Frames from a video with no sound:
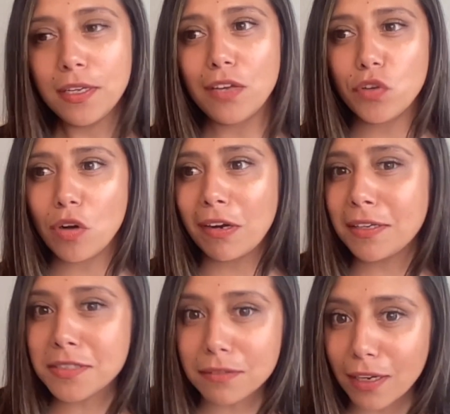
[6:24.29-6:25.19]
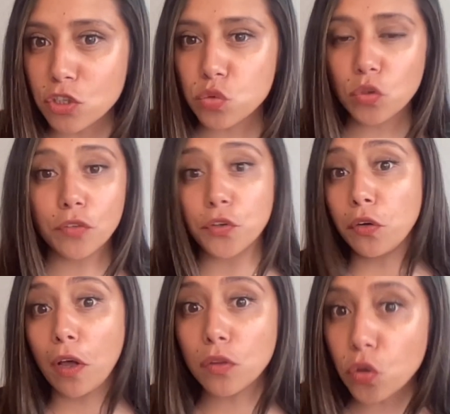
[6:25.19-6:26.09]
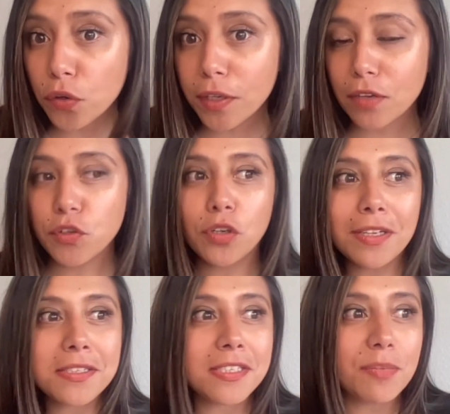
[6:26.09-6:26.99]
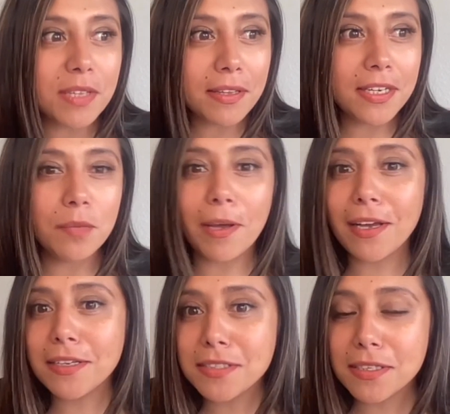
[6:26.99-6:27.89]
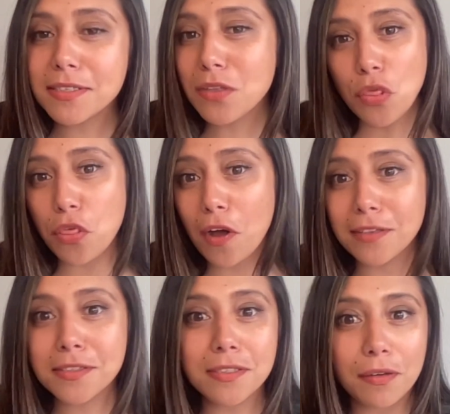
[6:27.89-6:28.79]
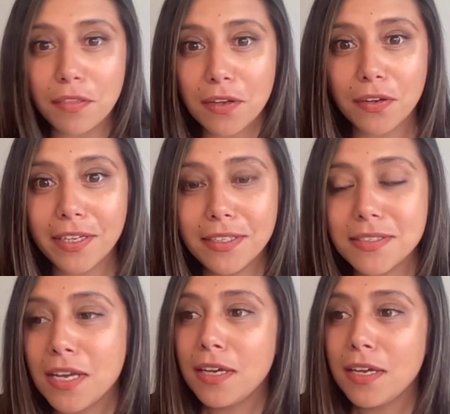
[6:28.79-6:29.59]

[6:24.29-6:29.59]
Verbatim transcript: if you're not intellectual, if you're not learning, if you're not stimulated by ideas and thoughts and theories,